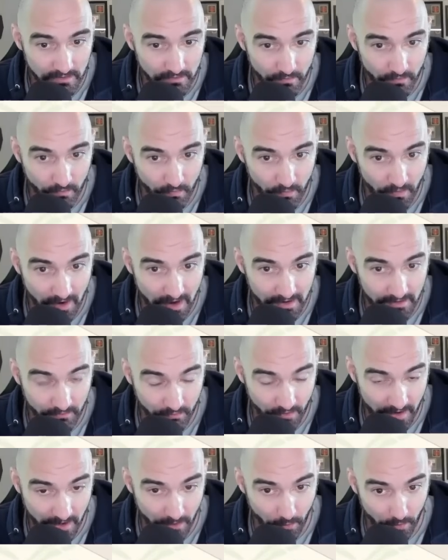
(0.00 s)

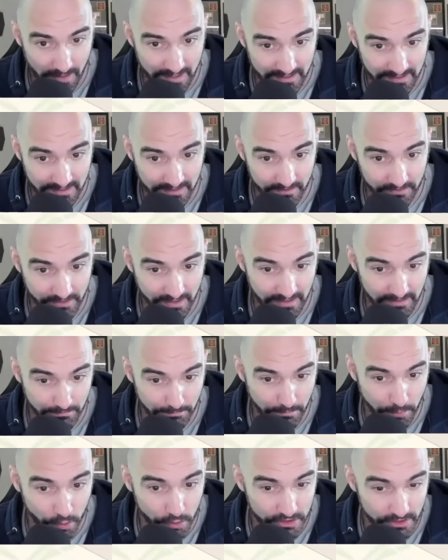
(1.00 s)
railway here. They
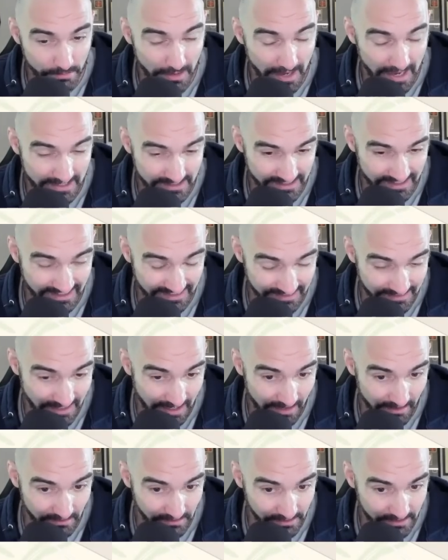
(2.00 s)
had pushed past it
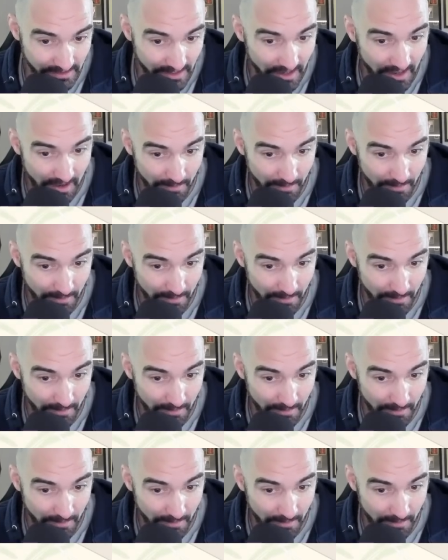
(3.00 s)
entirely.